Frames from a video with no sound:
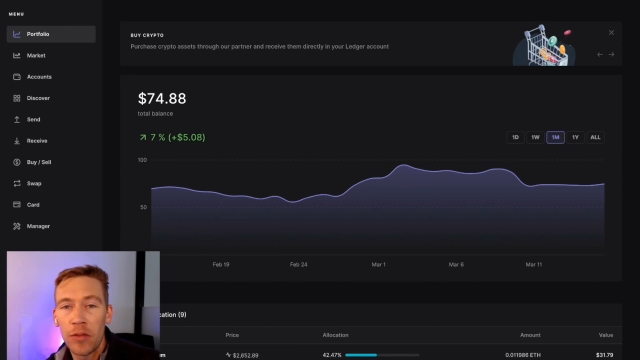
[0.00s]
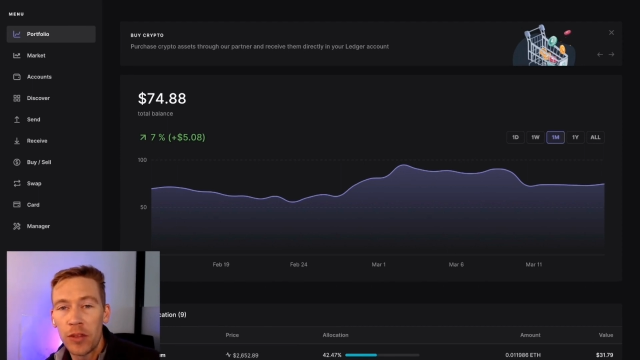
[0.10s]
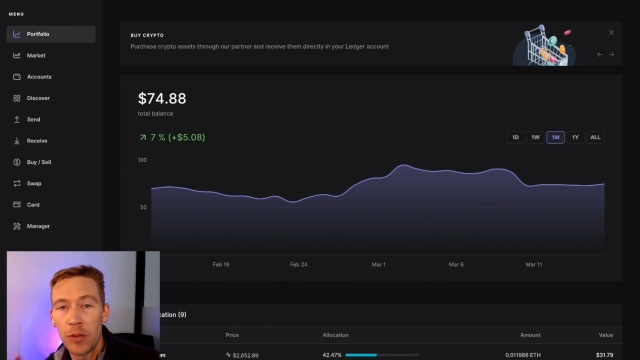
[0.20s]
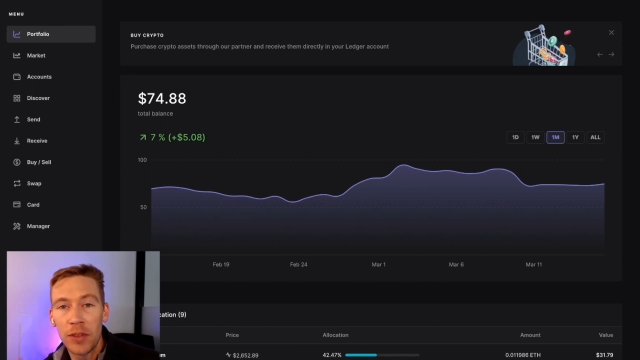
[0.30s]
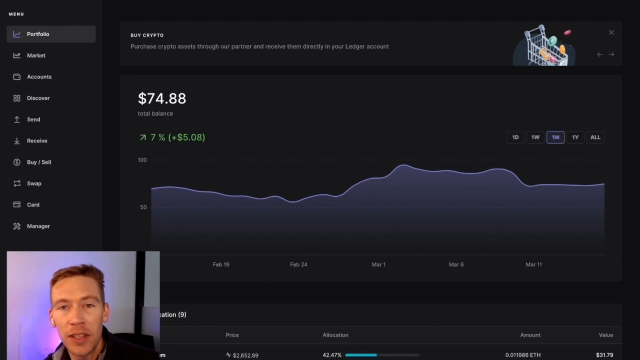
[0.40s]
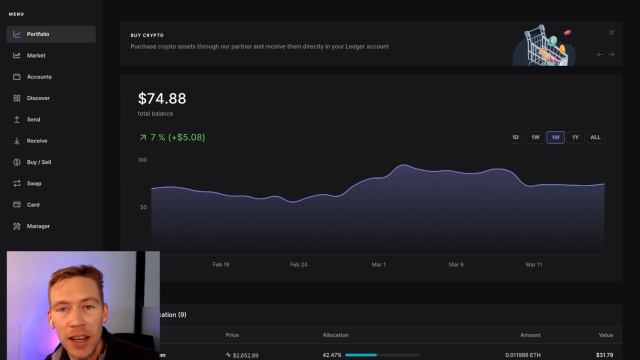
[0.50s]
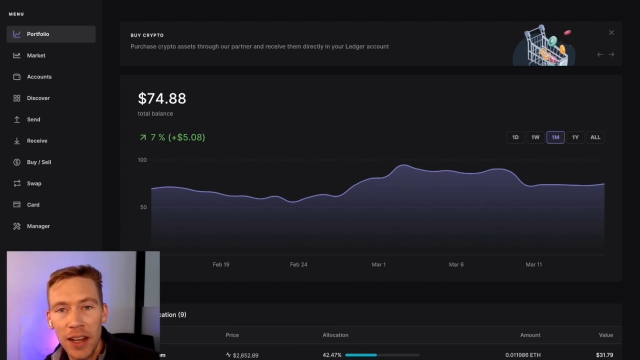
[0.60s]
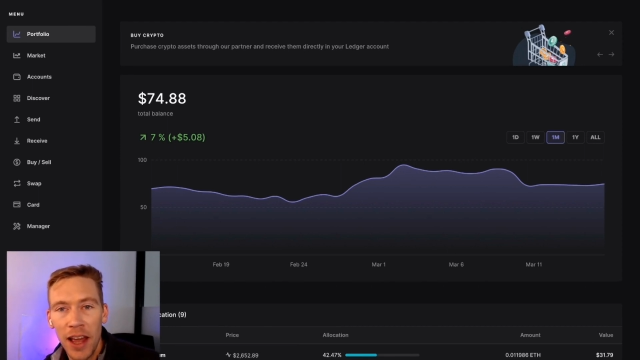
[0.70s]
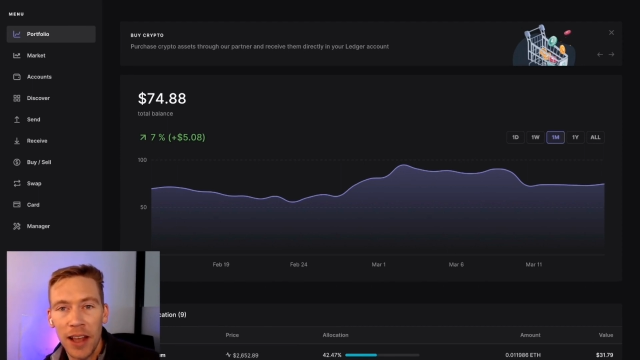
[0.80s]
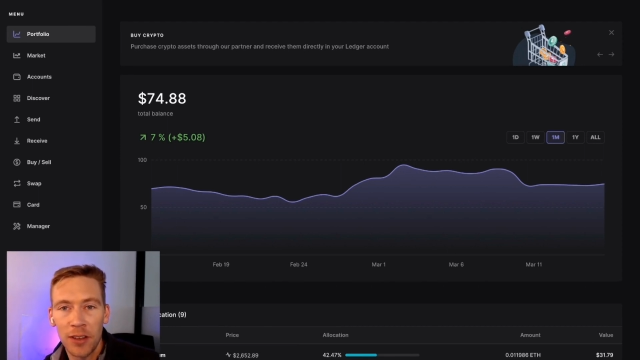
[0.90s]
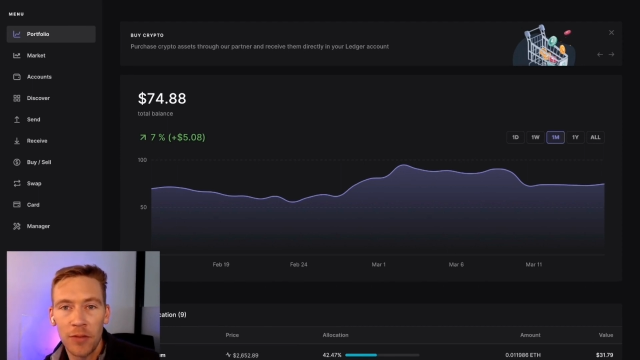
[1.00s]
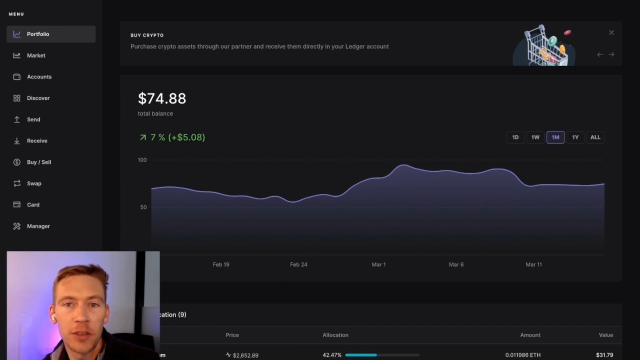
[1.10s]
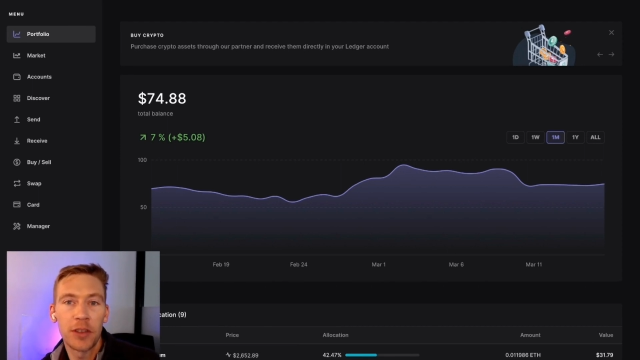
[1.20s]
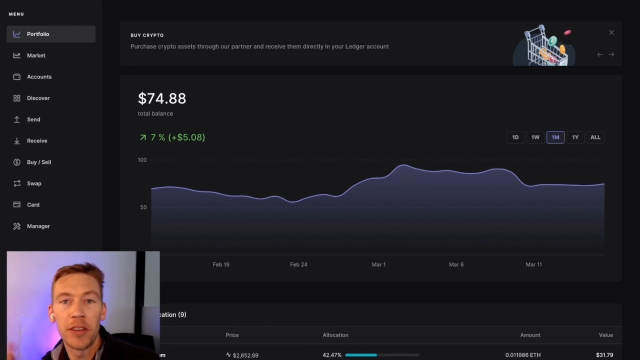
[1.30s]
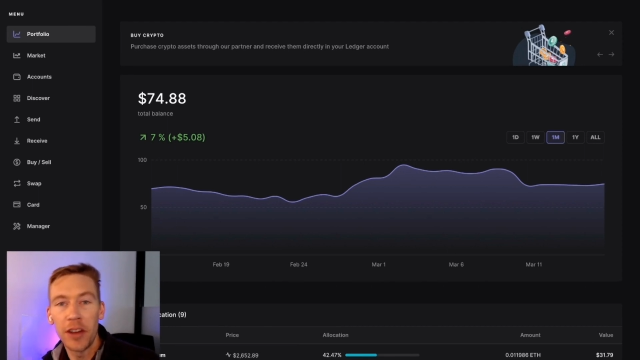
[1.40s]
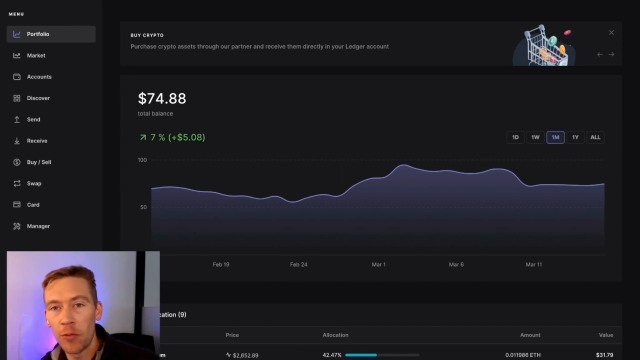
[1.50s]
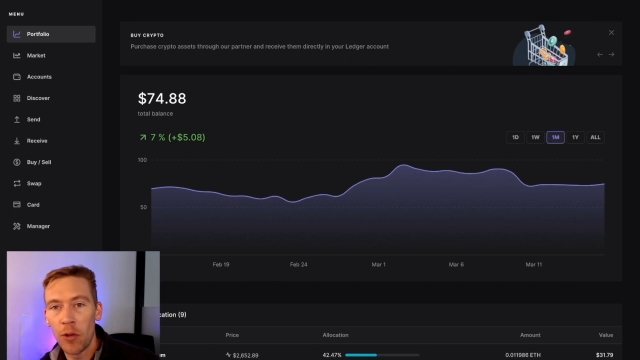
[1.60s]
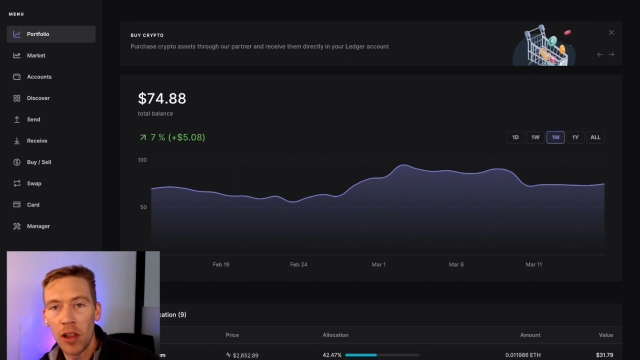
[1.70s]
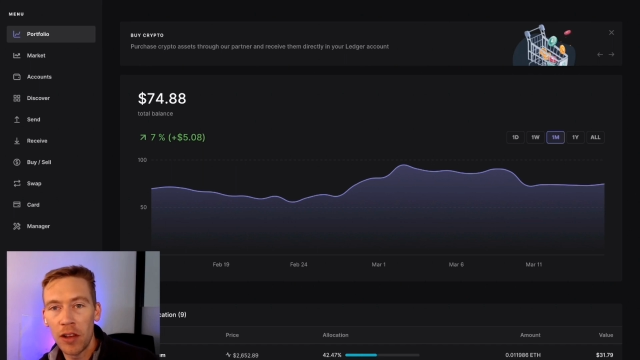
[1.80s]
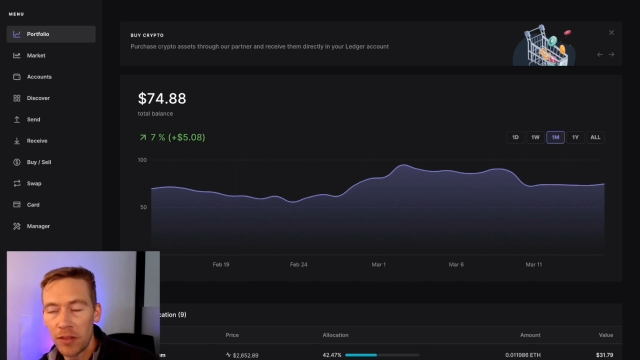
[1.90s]
to send gas over to your Near
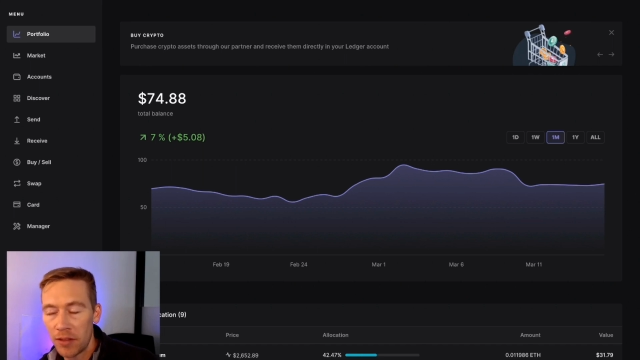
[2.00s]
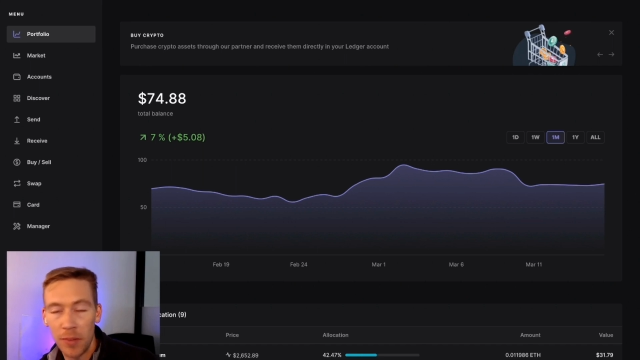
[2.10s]
wallet